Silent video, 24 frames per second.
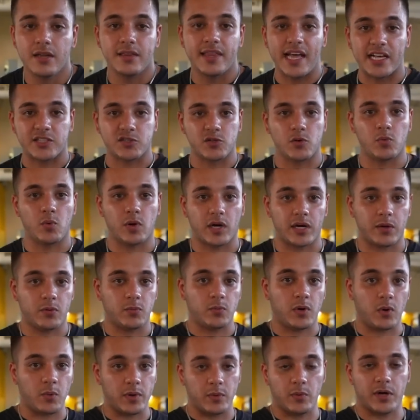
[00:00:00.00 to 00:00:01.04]
That's
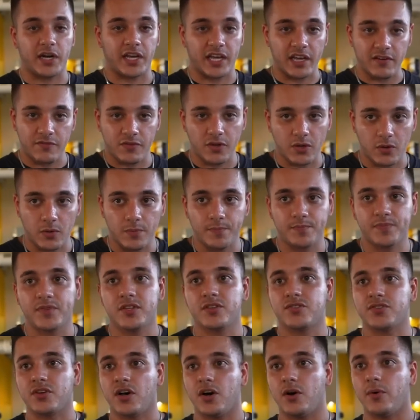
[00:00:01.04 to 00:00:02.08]
what we want to give you.
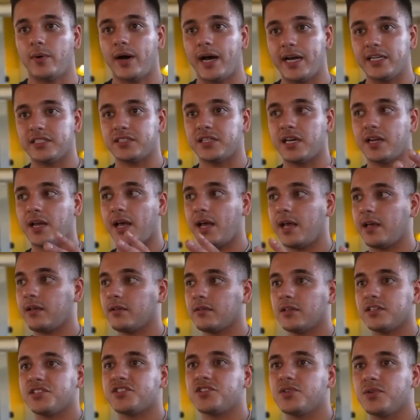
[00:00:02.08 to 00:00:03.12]
So I said, hey,
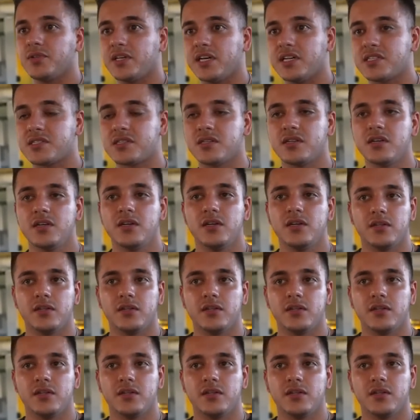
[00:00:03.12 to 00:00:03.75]
let's do this.